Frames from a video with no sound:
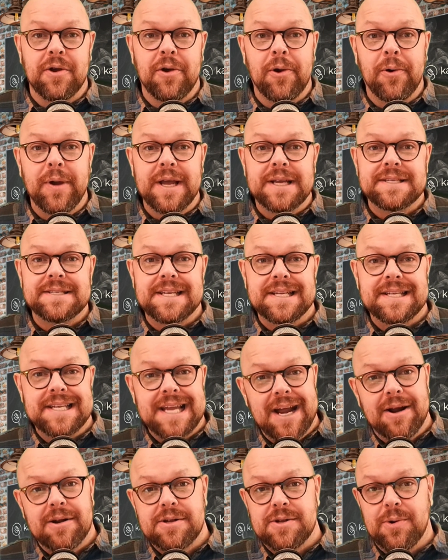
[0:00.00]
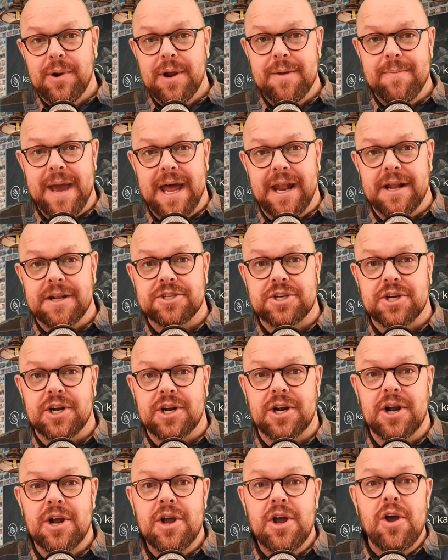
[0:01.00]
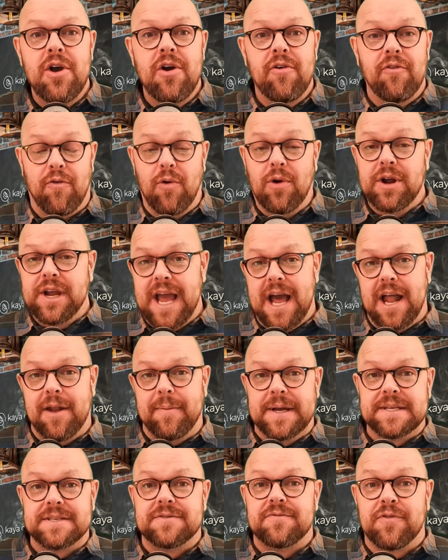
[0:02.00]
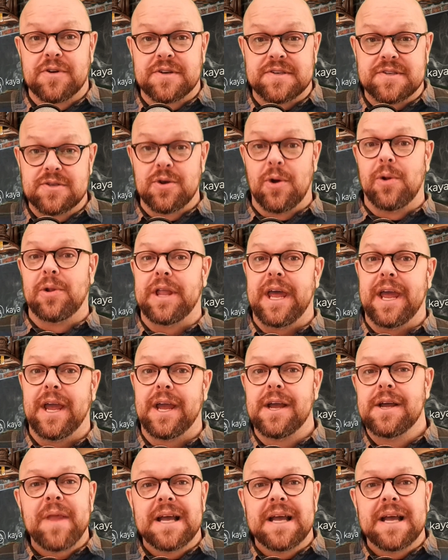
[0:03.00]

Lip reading: who is the territory manager for cannabis for Solink.